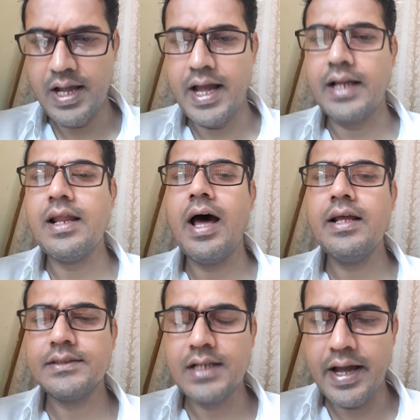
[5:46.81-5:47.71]
And
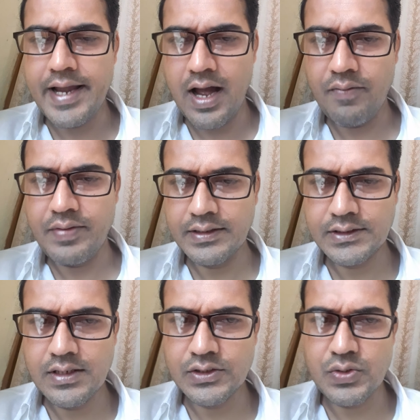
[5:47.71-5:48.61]
as I have
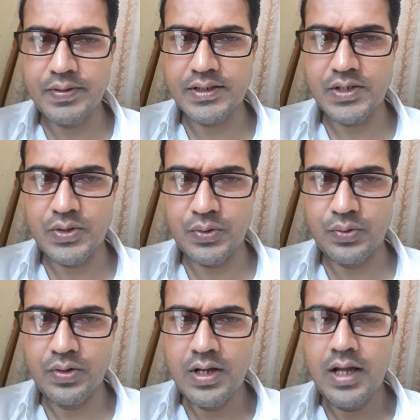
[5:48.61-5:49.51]
discussed with you,
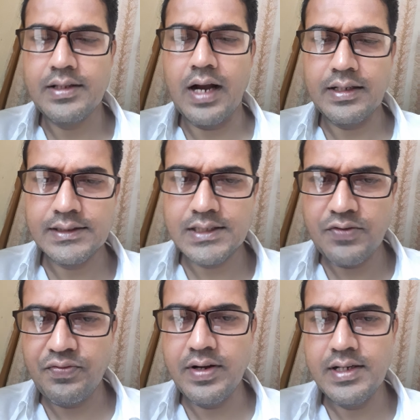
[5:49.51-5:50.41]
that
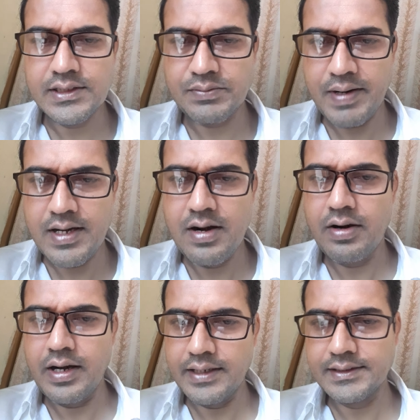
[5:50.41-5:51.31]
Stephen Spender
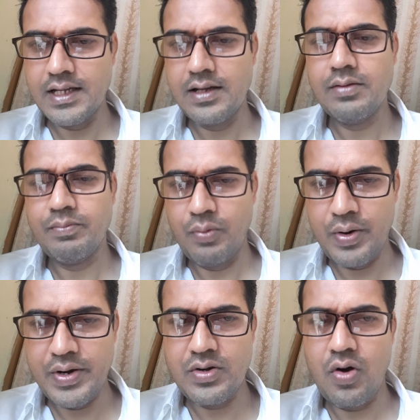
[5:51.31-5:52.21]
is the
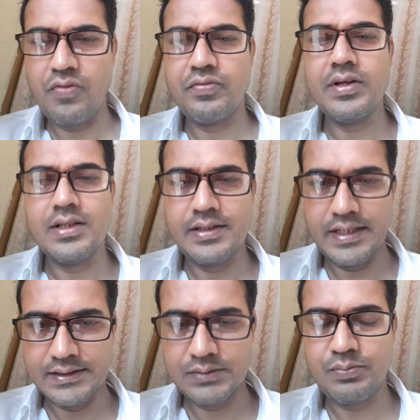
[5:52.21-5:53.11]
poet of
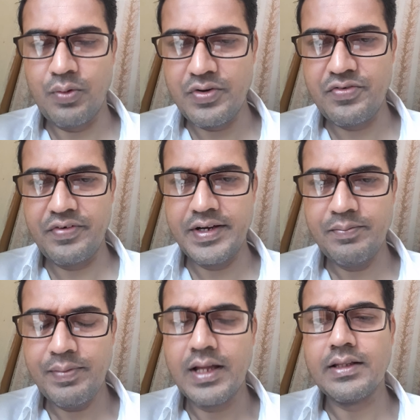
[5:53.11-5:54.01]
this poetry,
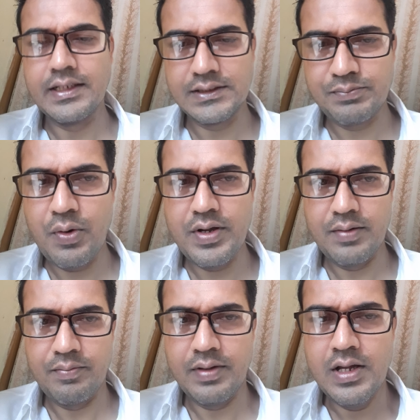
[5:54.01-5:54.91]
this poem.